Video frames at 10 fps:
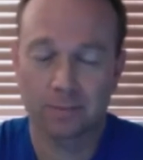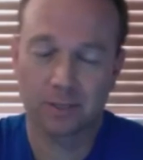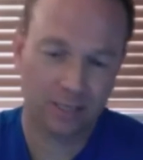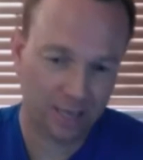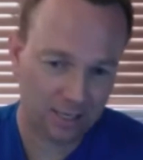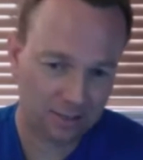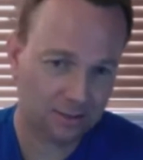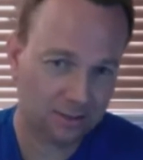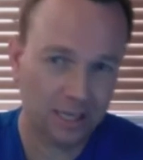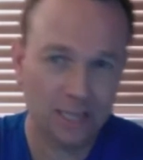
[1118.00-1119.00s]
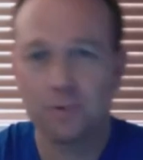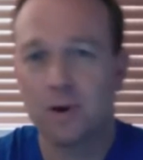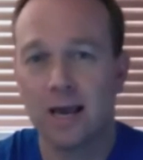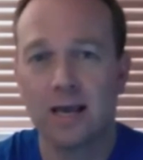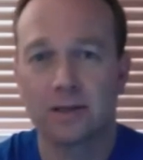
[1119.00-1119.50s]
I'm guessing
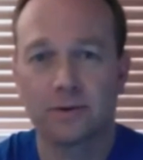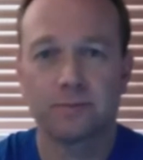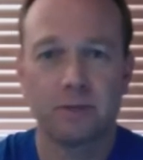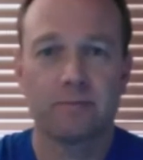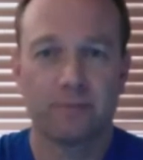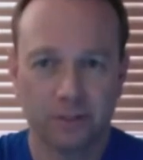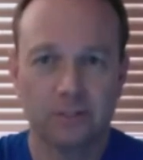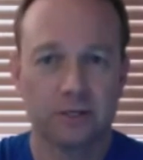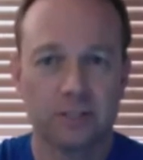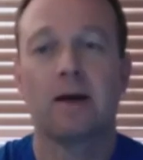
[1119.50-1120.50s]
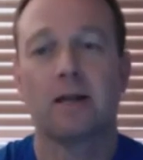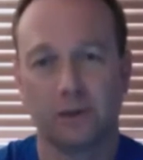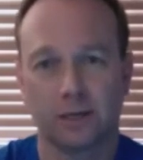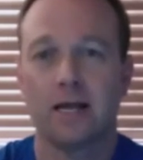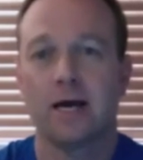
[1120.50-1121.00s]
that's why Angular's been pretty serious
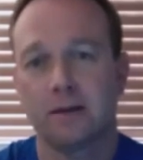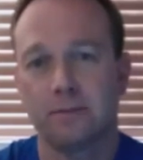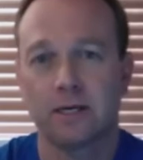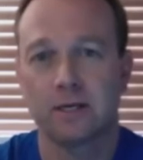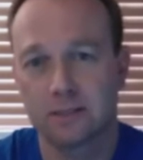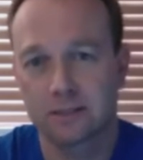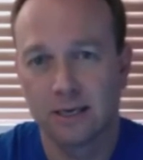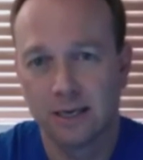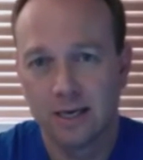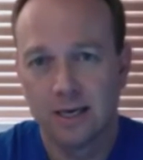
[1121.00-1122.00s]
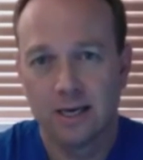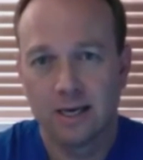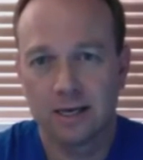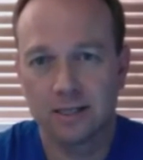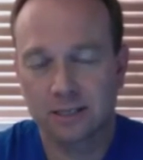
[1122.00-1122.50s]
about looking at it, because
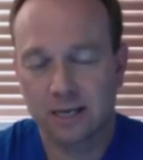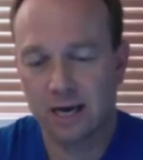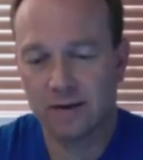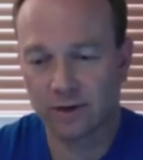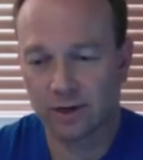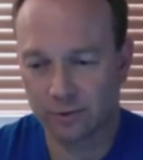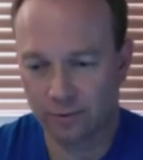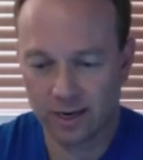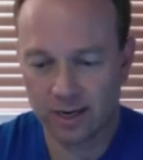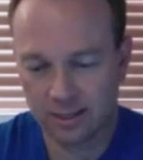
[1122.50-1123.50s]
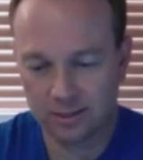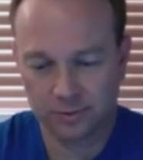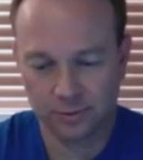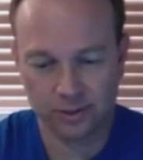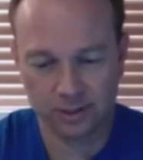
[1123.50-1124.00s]
it's kind of a
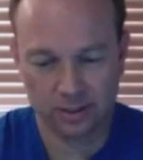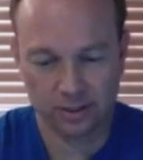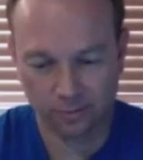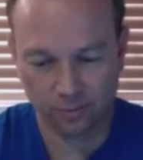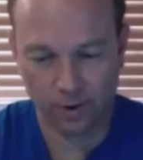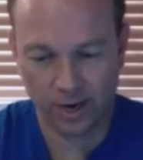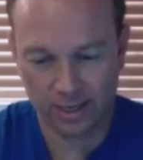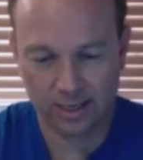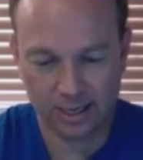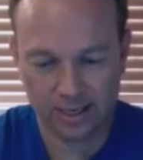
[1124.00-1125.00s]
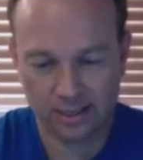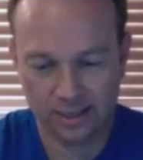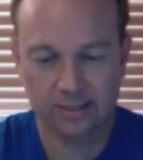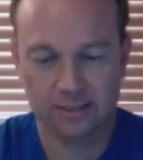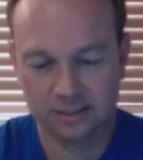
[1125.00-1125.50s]
great sort of way to get
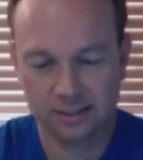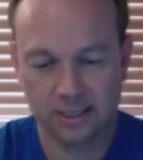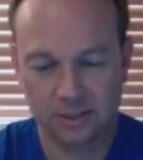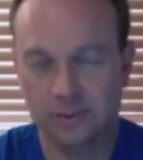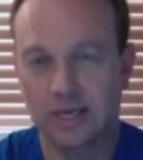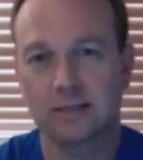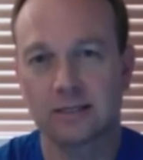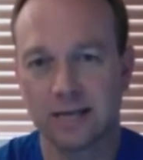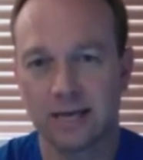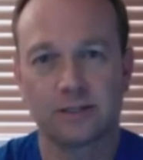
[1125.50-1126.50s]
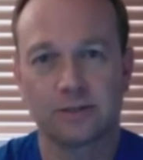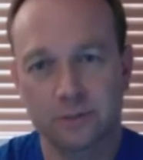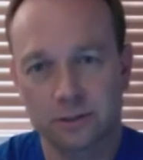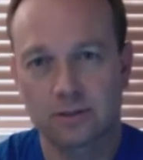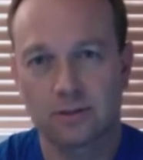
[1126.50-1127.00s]
into ES6 without the
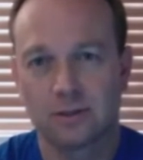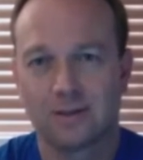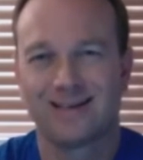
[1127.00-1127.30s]
dangers.